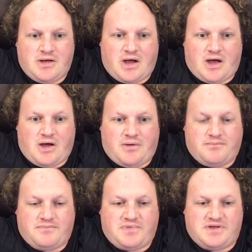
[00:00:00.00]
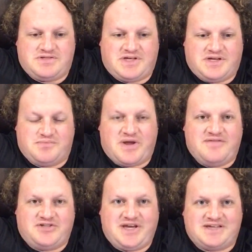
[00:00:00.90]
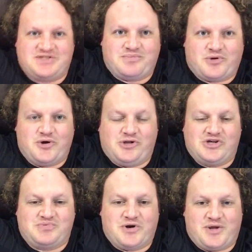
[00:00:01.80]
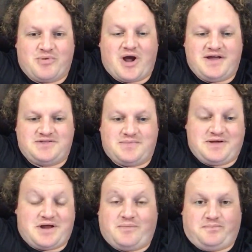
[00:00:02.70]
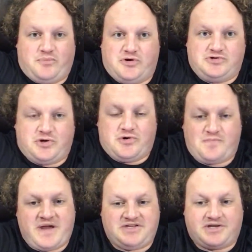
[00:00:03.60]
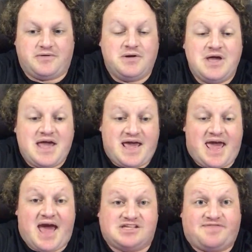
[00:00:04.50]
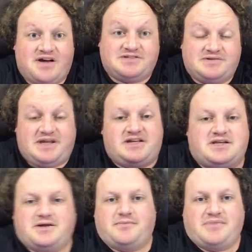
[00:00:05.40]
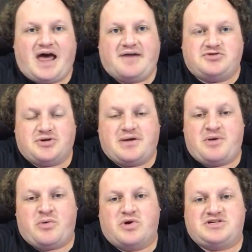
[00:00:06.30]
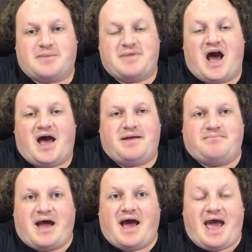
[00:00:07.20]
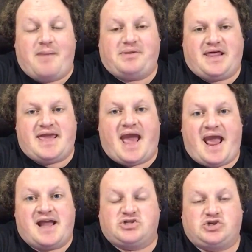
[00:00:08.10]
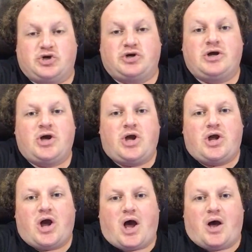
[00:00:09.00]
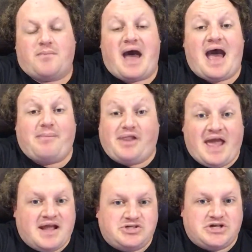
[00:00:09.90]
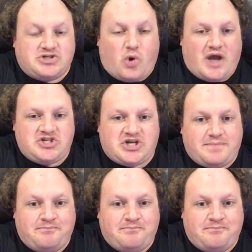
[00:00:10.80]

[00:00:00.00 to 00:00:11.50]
Breather says the brew looks pretty bright to me. No, brew's cool with me too. He asked if I was addicted to live streaming, which I'm not, and I happily answered his question.